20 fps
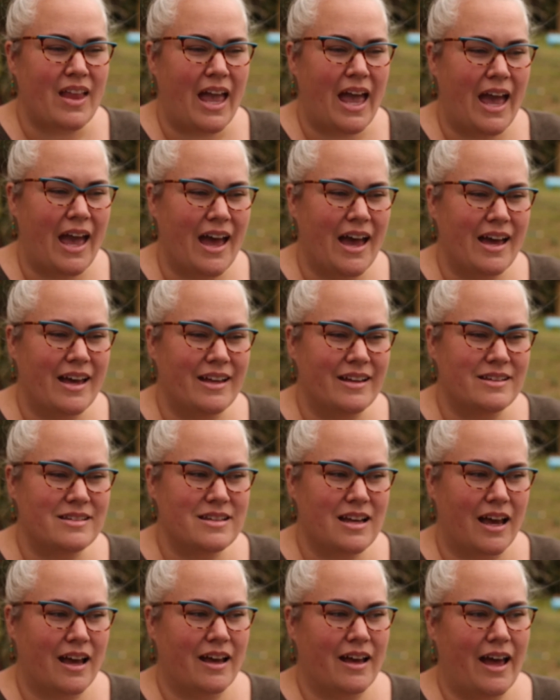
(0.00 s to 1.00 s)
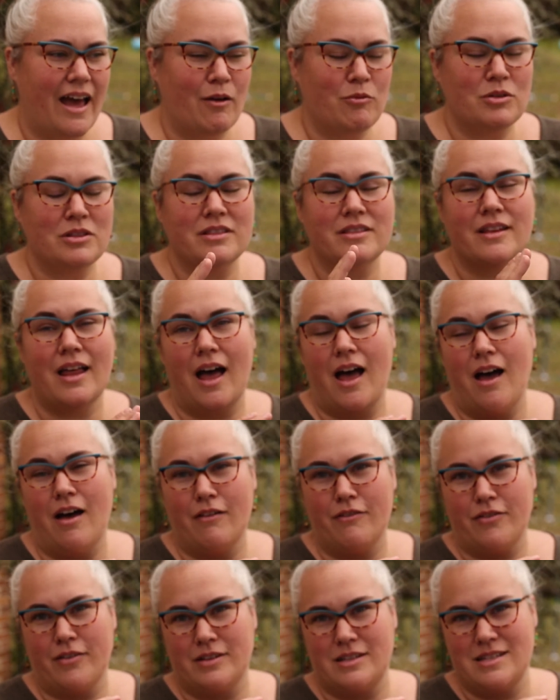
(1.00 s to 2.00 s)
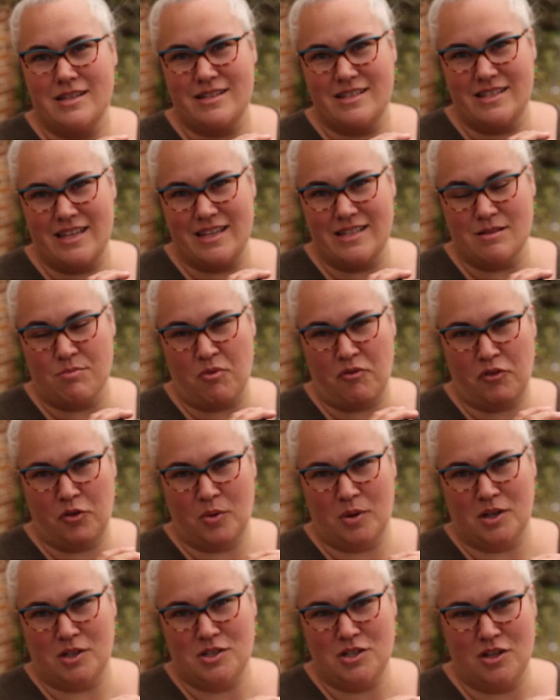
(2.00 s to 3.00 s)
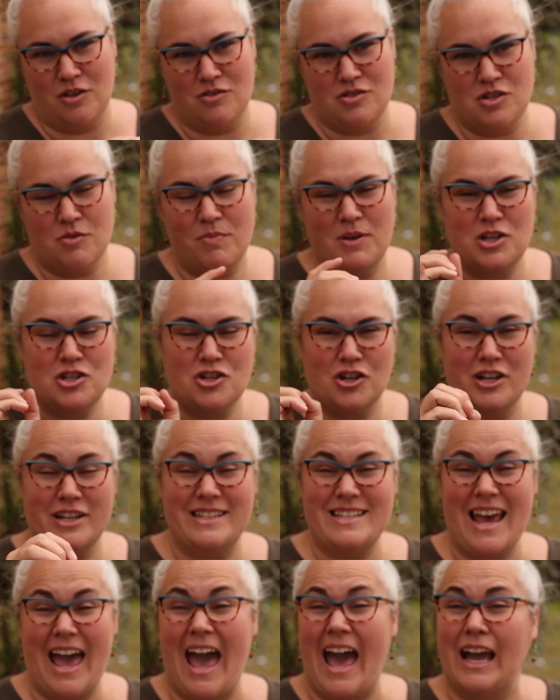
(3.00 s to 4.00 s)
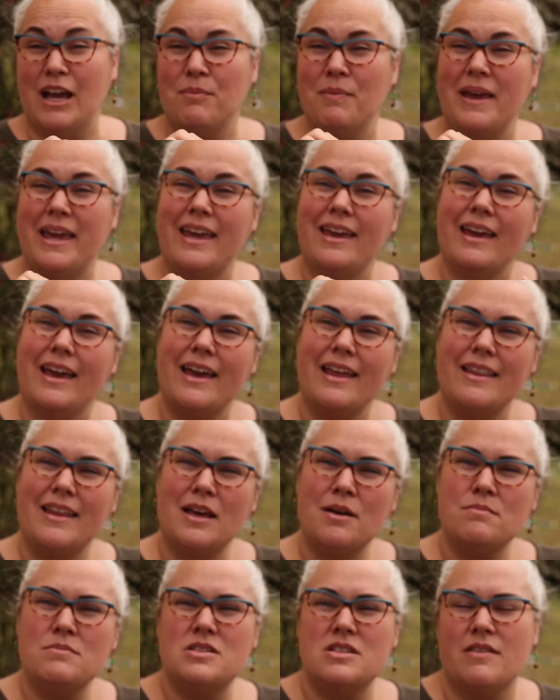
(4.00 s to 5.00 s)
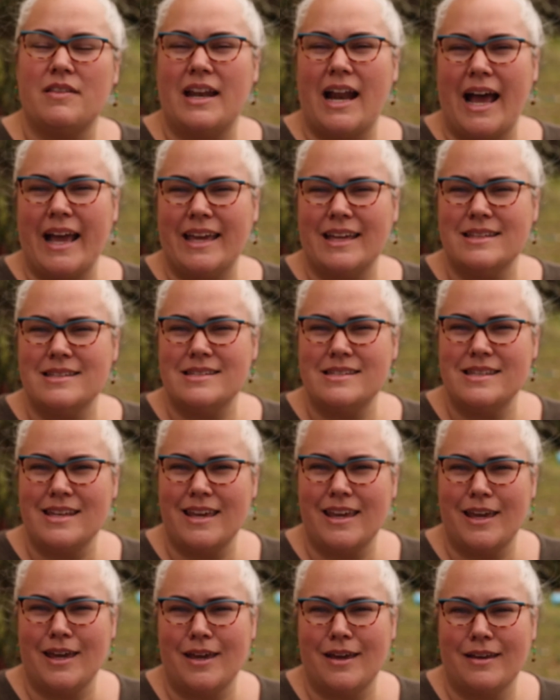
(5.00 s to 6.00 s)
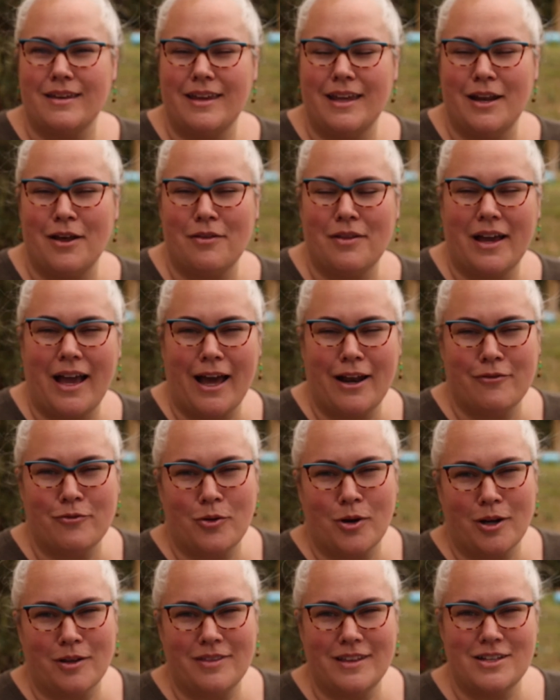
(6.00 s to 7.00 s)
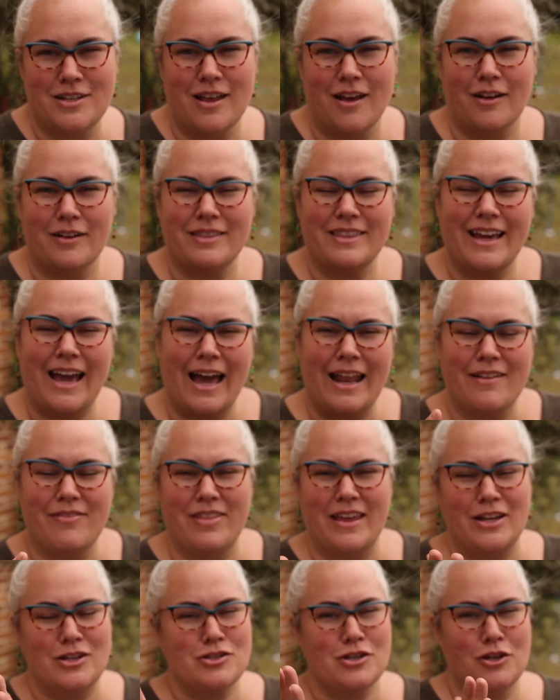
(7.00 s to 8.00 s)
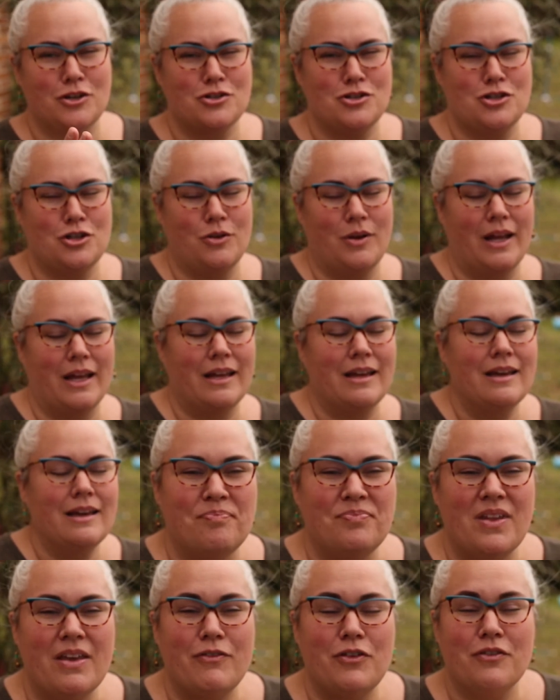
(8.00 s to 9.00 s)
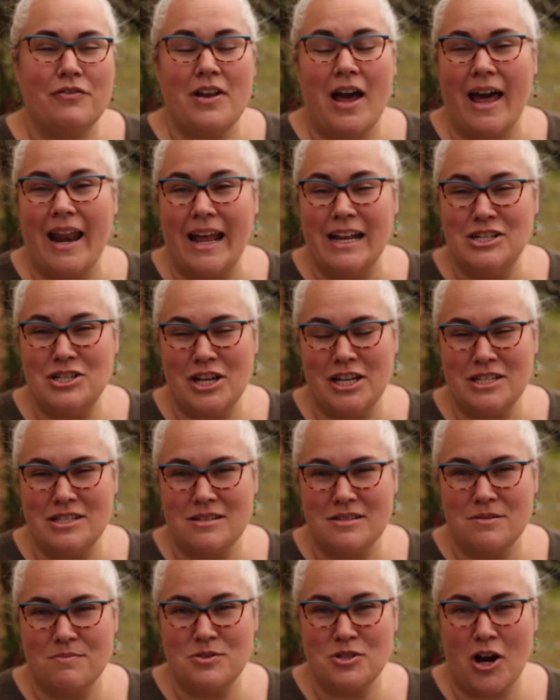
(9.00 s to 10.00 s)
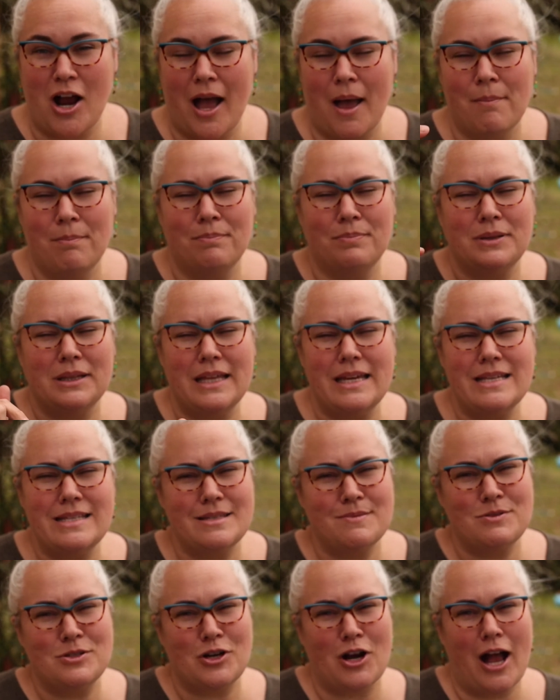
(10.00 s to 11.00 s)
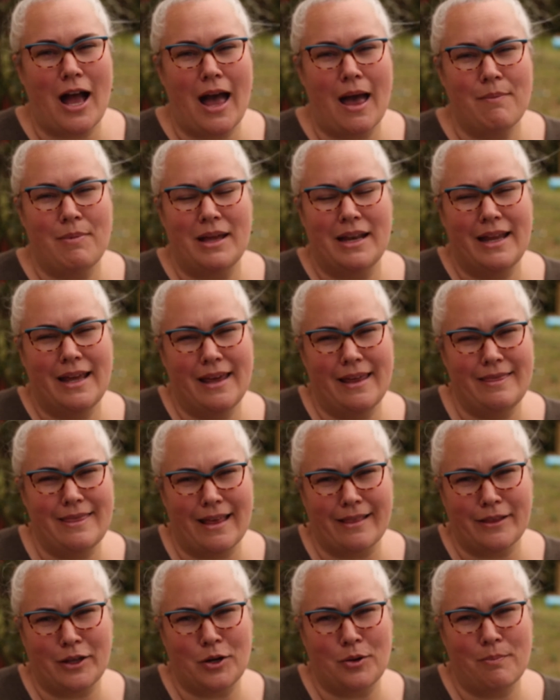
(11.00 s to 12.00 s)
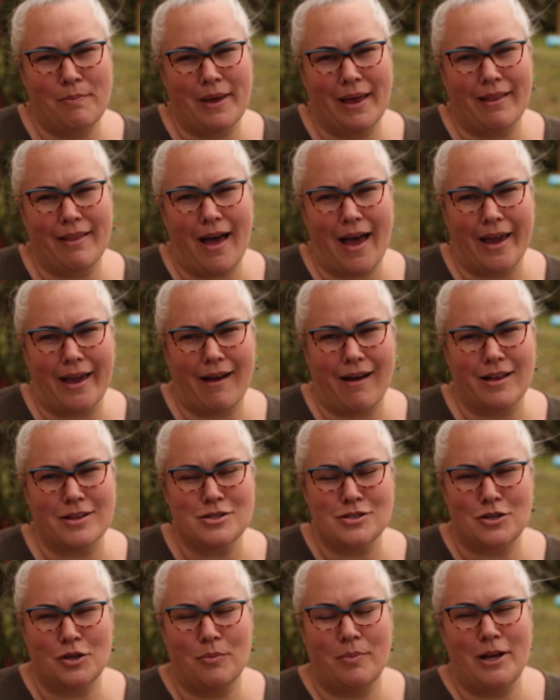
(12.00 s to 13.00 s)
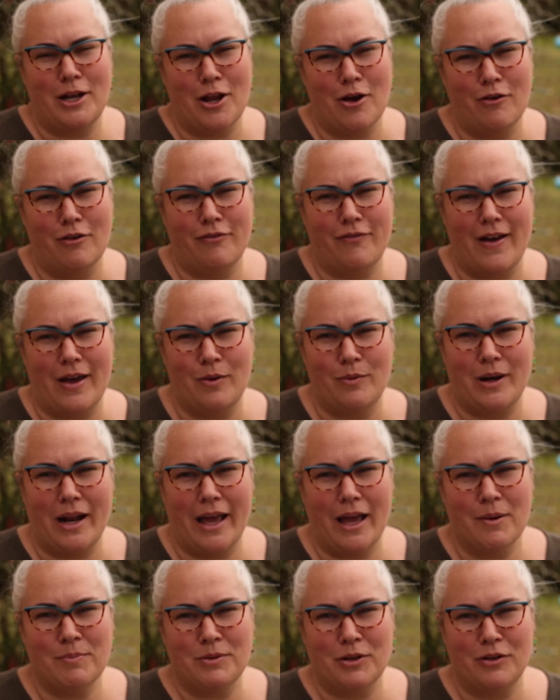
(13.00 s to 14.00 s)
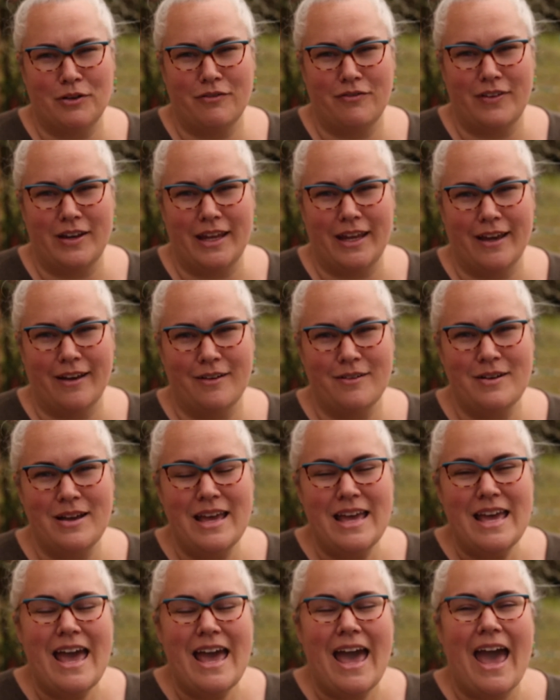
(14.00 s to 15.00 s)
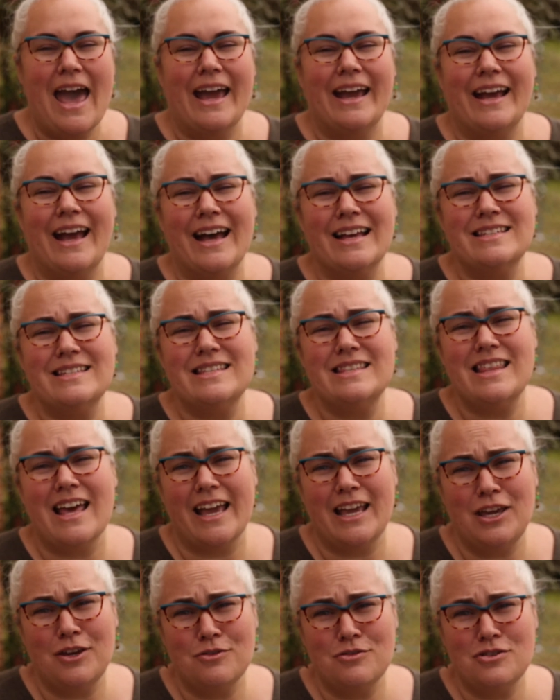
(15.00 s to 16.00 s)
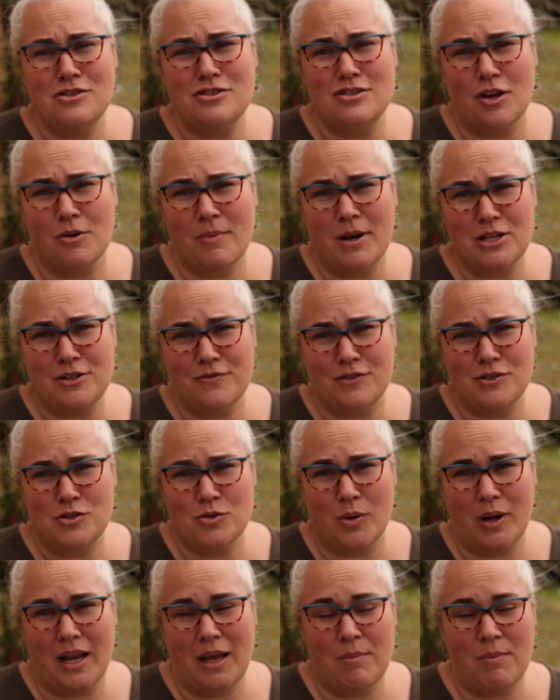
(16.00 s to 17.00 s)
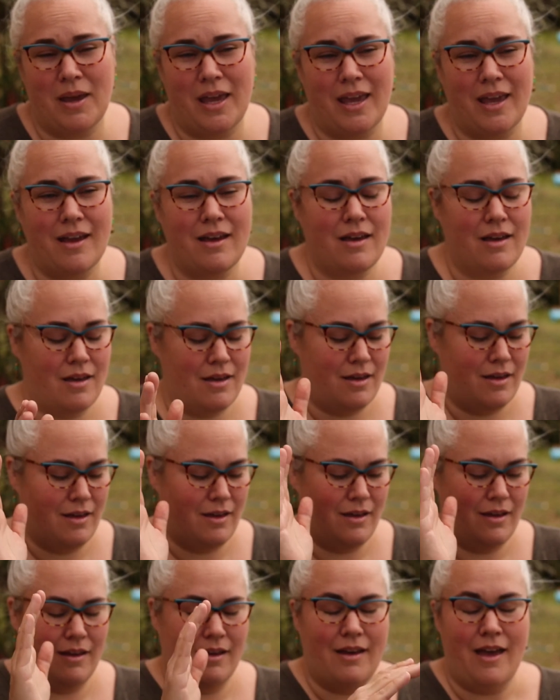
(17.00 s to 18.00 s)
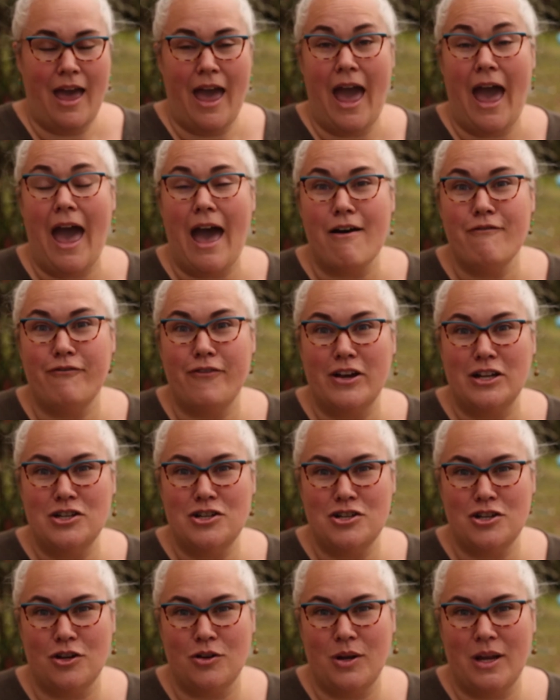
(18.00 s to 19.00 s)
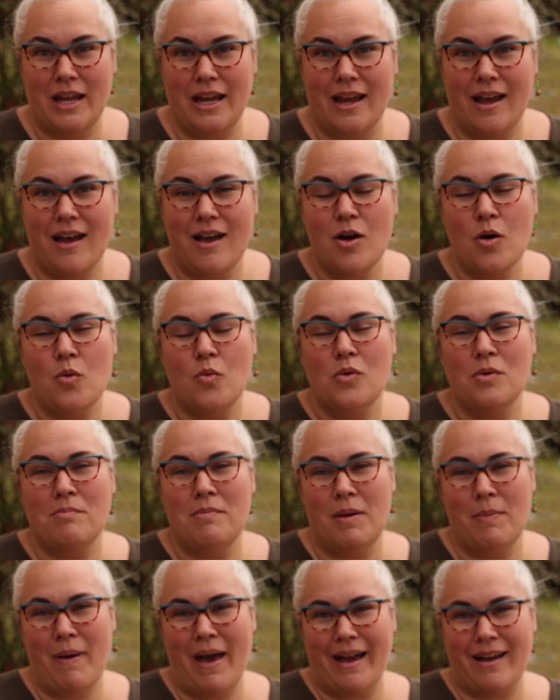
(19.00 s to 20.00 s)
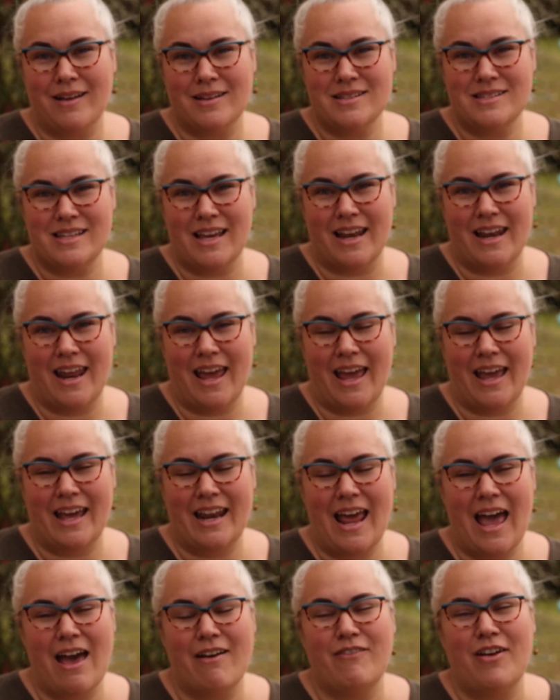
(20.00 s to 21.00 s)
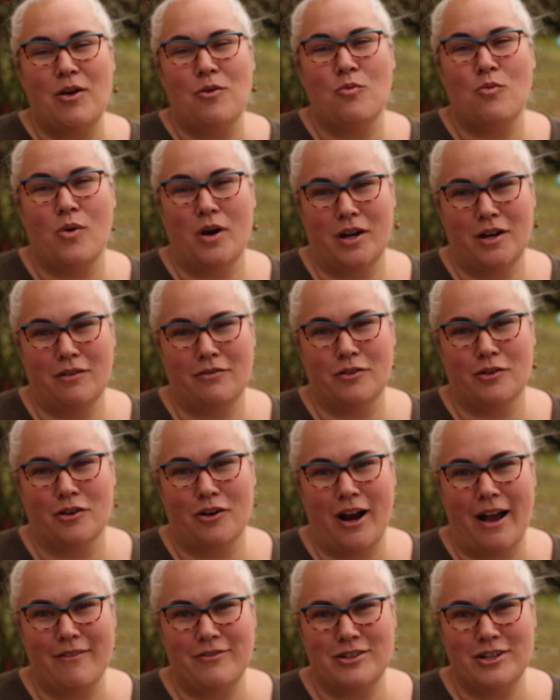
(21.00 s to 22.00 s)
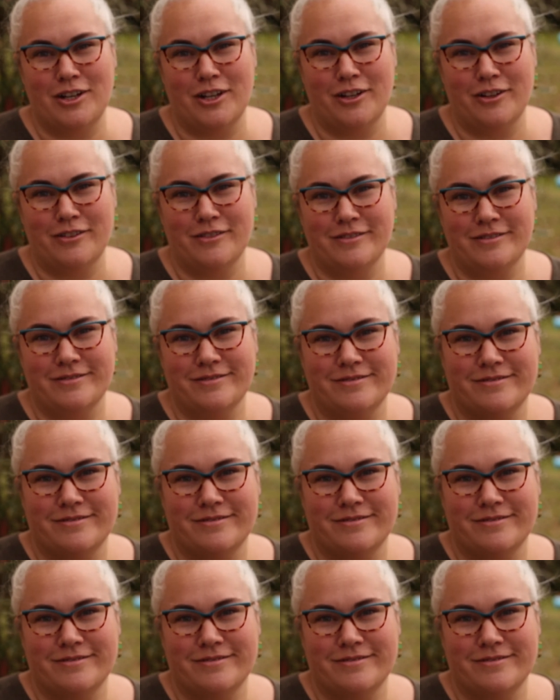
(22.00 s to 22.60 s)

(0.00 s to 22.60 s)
And I would love to see some of your work too. So be sure to tag me in them so that I can see, you know, the kind of work, the kind of things that you're shooting. If you have not had a chance to subscribe, please subscribe and hit that little bell icon so you'll be notified when I upload a video. And guys, thank you so much for joining me. Have fun shooting. We'll meet back on Sunday and have a wonderful crafternoon.